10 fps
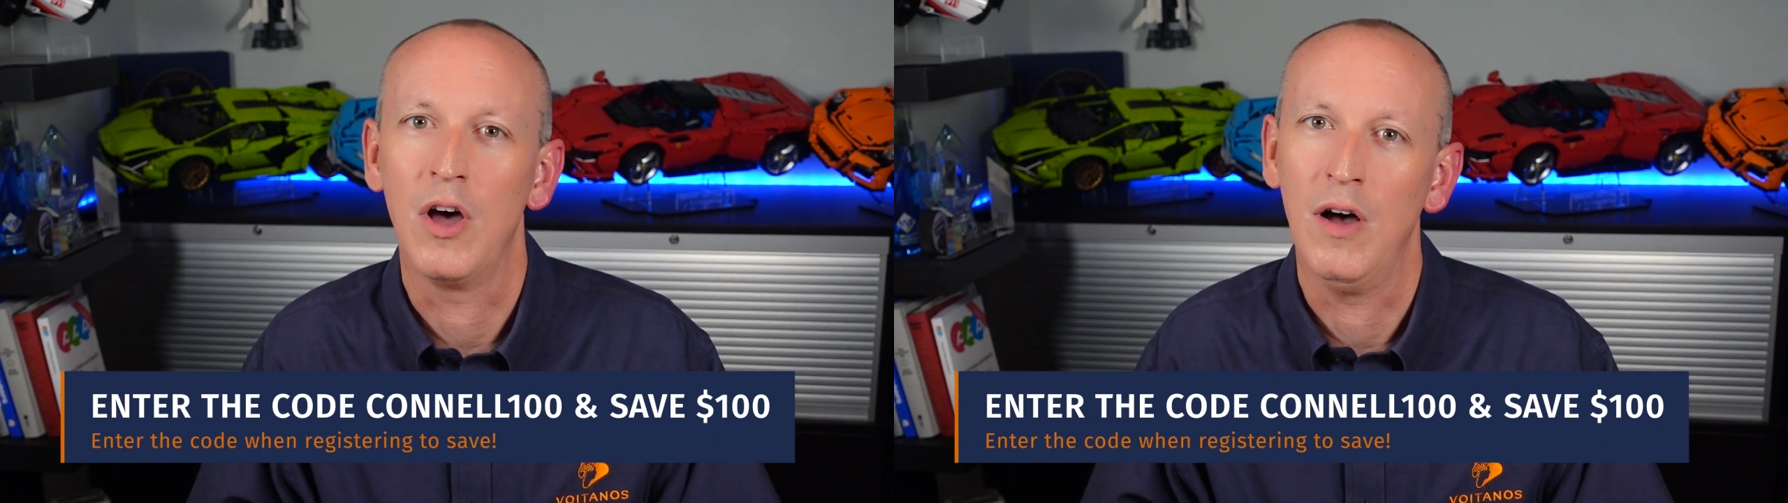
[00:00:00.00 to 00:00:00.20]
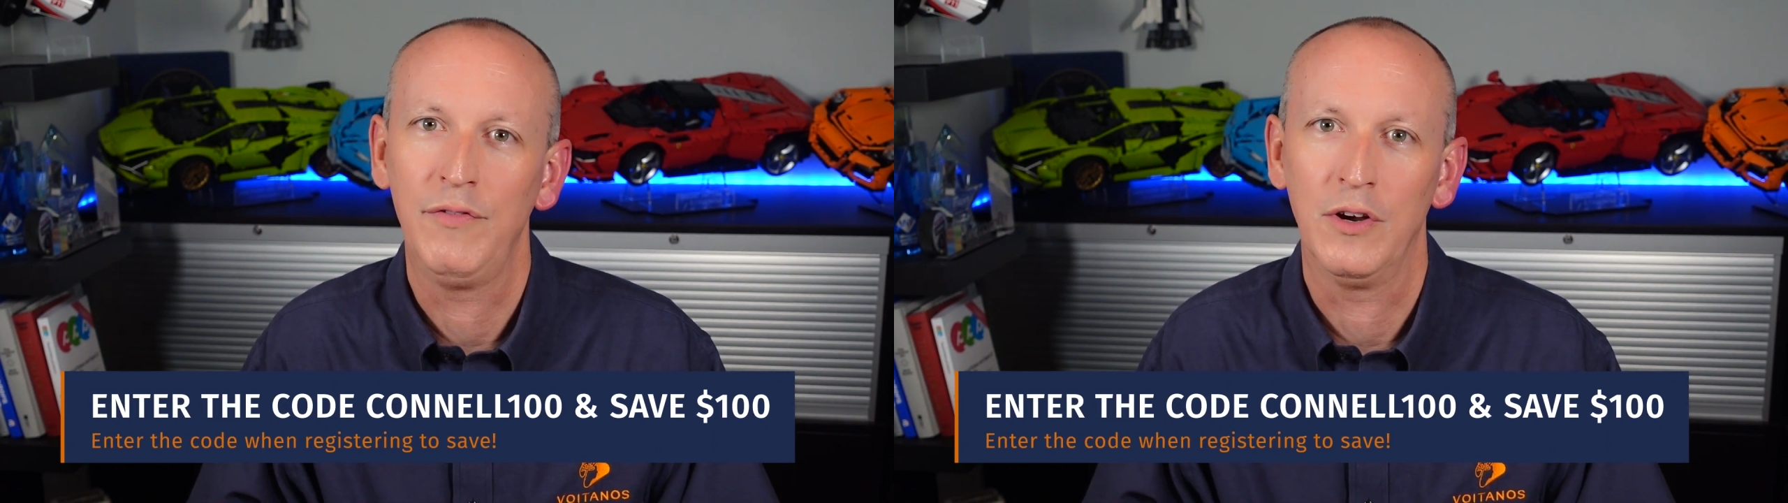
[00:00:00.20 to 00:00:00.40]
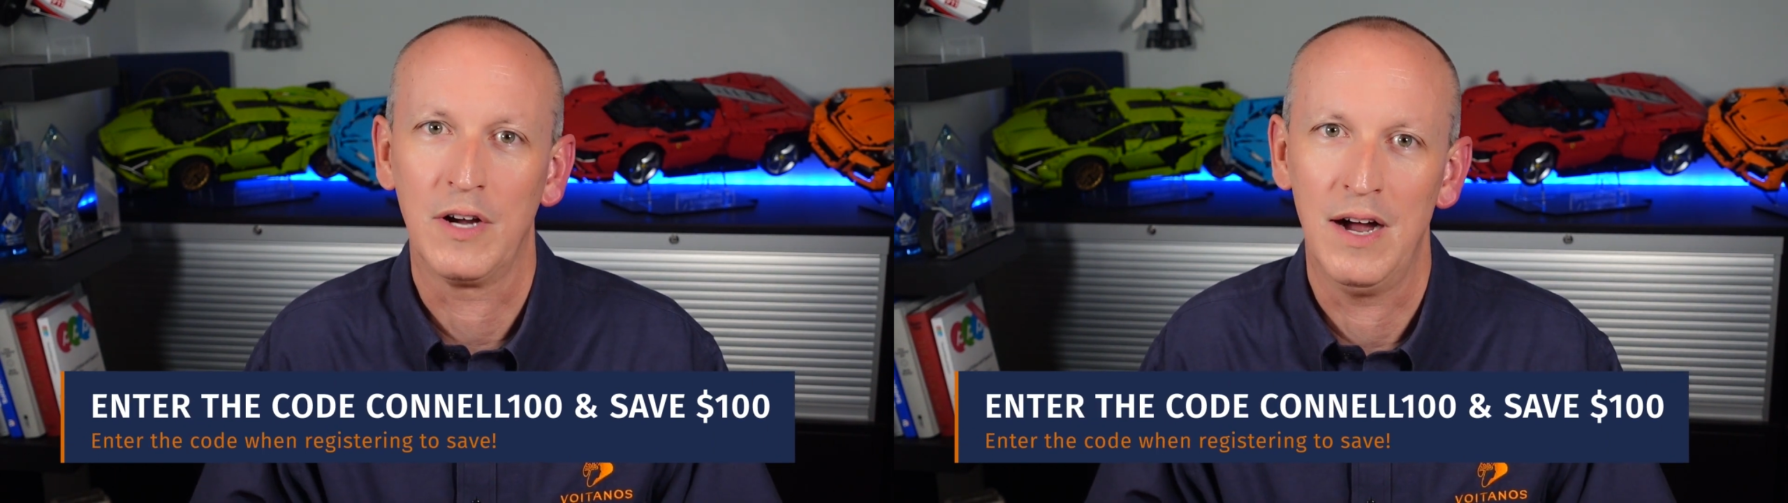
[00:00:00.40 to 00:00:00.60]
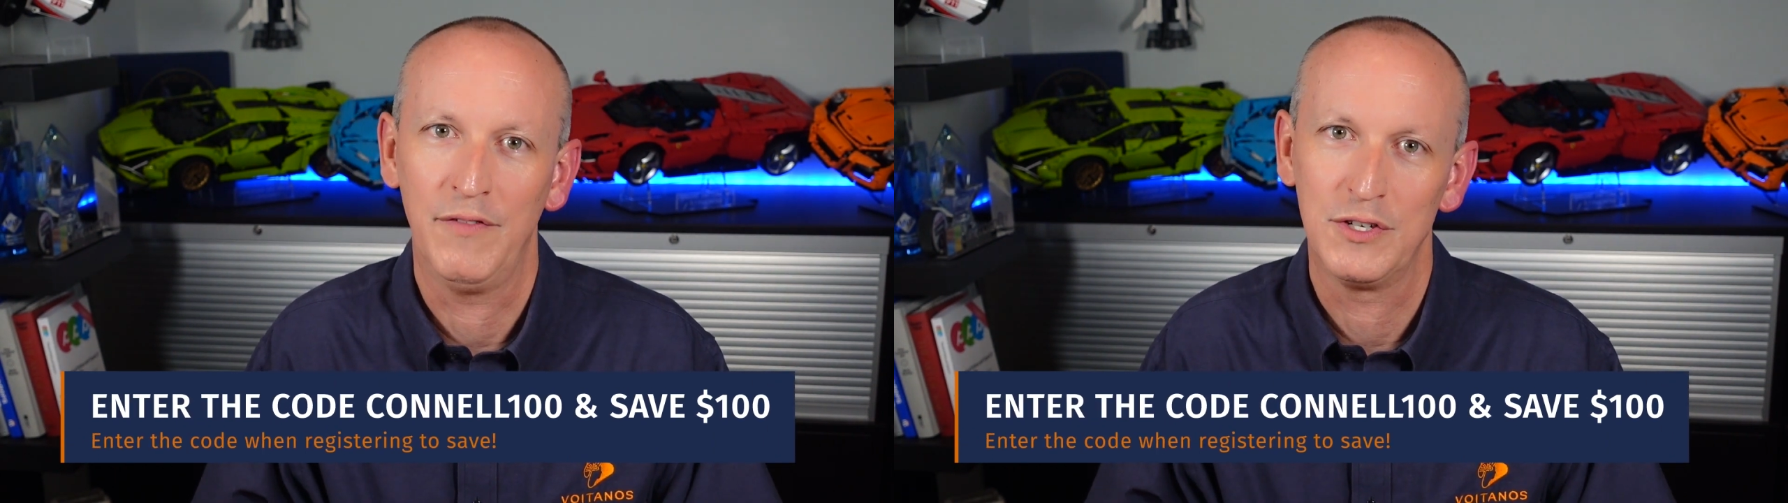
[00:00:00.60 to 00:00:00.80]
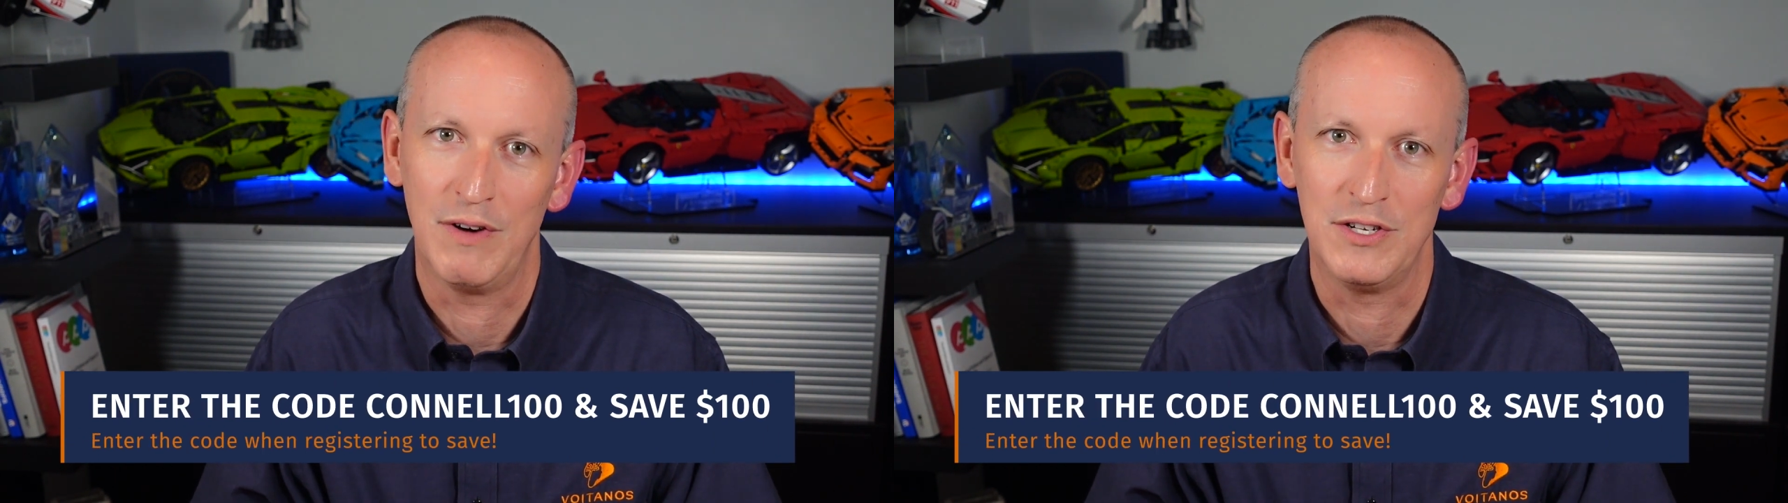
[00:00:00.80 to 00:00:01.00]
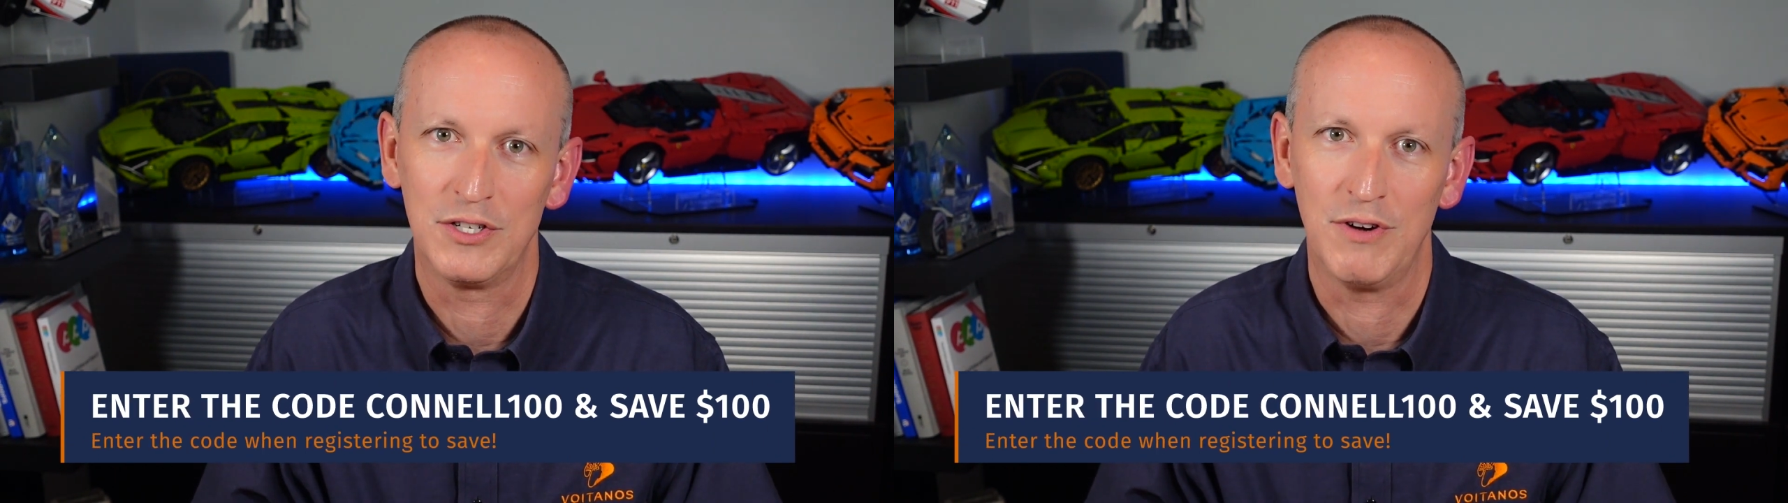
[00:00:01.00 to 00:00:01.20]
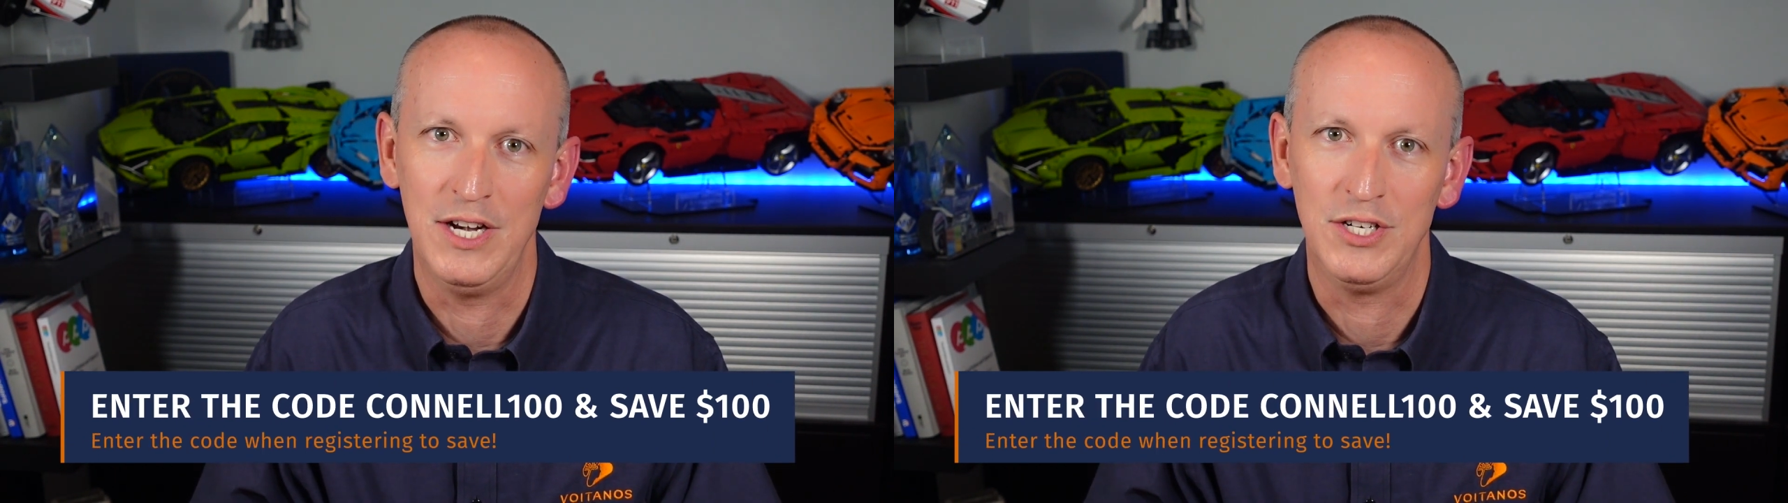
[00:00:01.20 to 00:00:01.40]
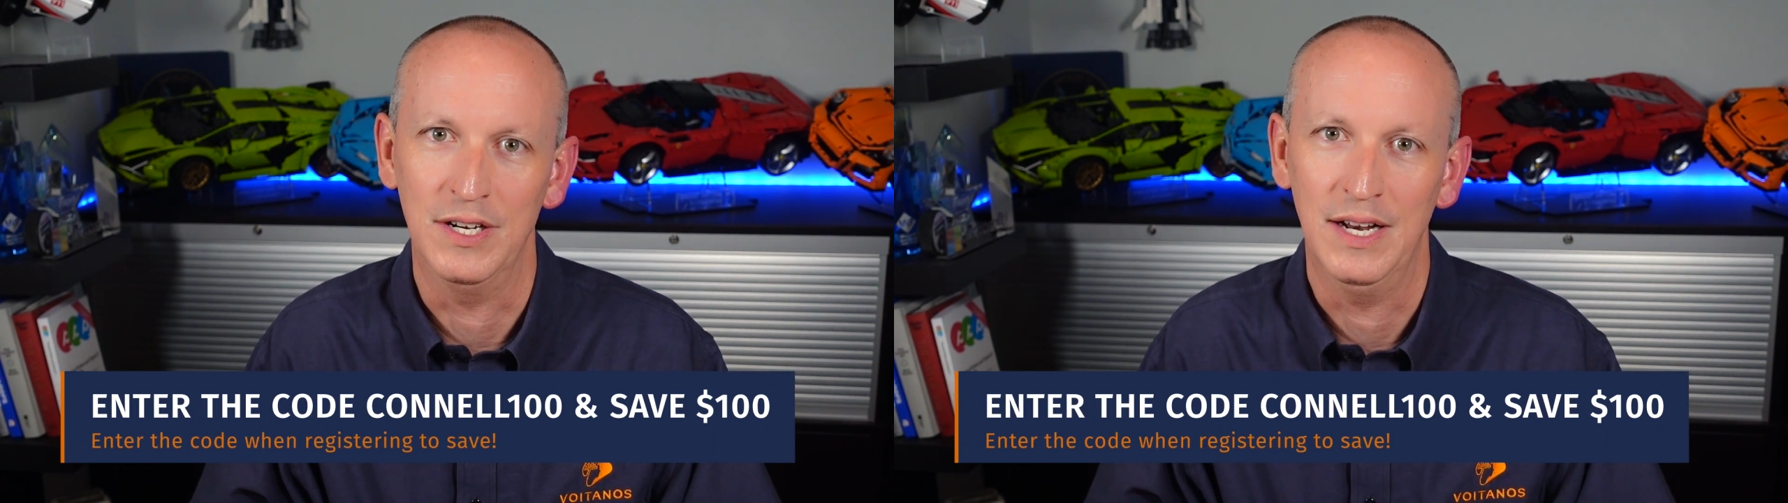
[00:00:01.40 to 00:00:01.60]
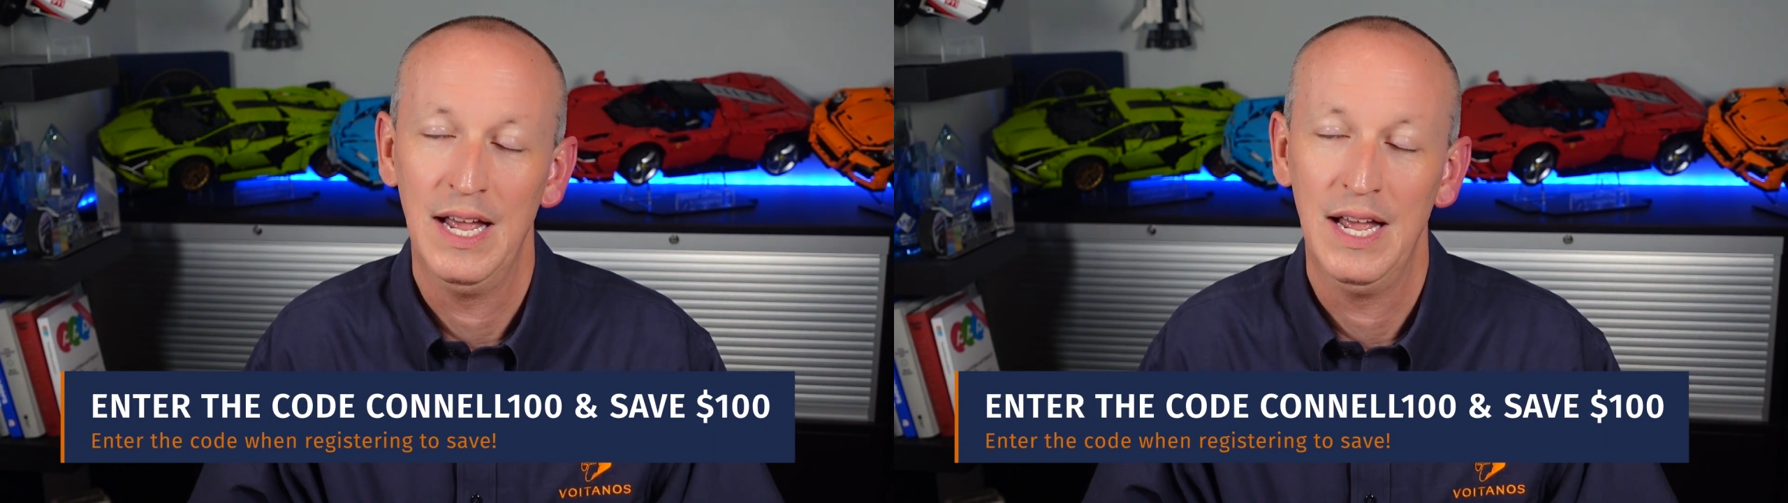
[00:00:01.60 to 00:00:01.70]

off your conference registration.